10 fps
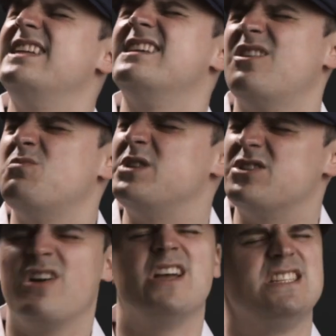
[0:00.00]
down with
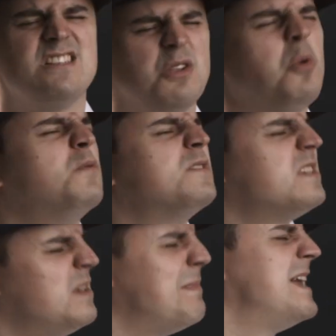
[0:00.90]
your eyes closed
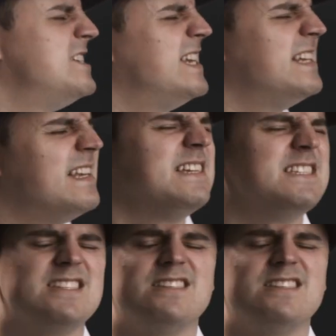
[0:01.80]
and imagining things?